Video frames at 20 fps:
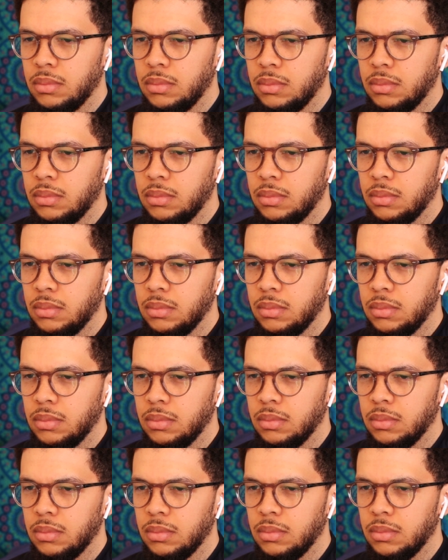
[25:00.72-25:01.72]

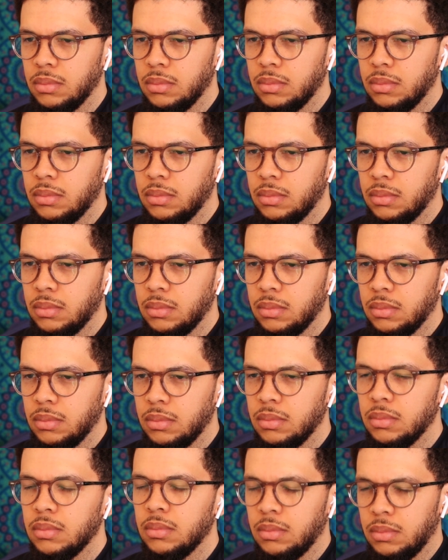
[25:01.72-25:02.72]

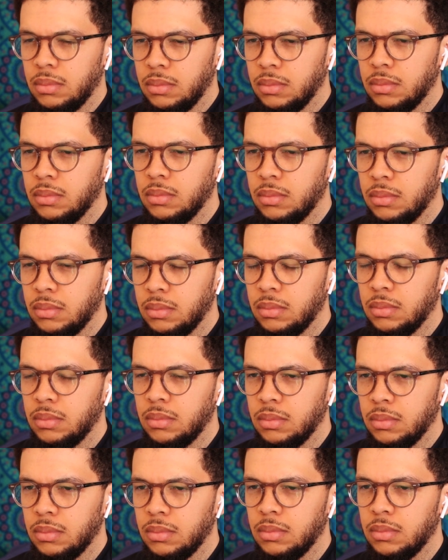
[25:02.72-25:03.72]

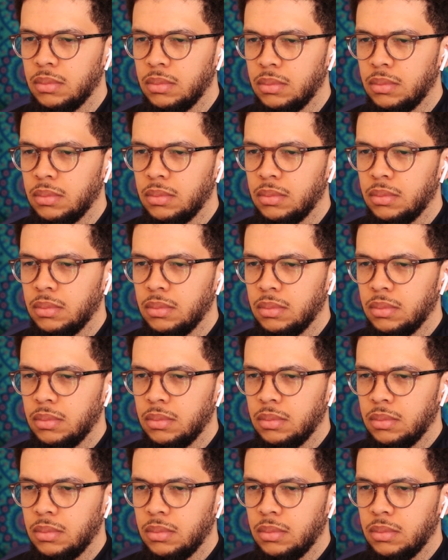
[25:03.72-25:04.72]

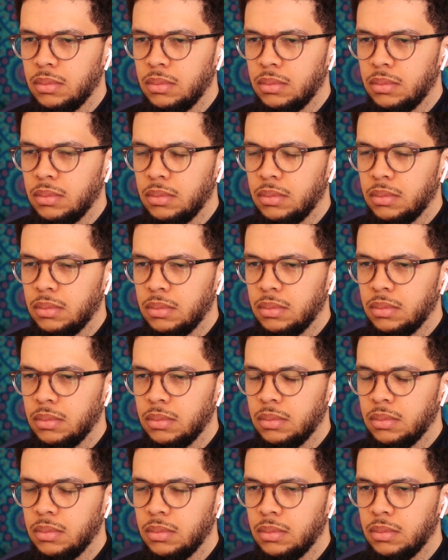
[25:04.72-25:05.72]

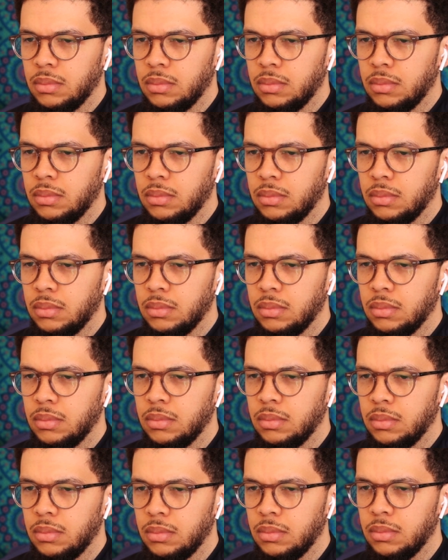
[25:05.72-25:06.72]

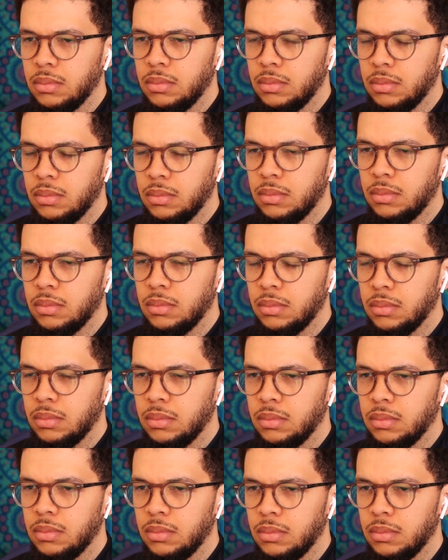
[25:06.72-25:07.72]

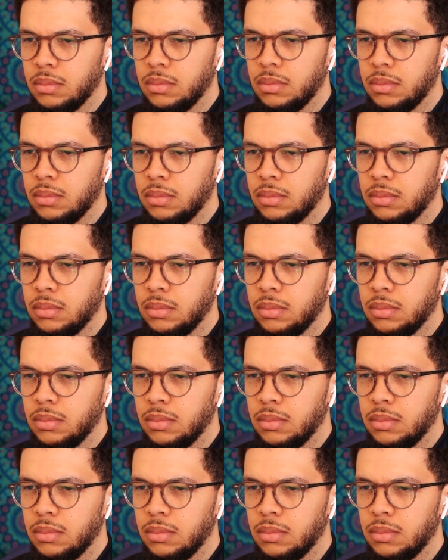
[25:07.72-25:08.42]
(silent)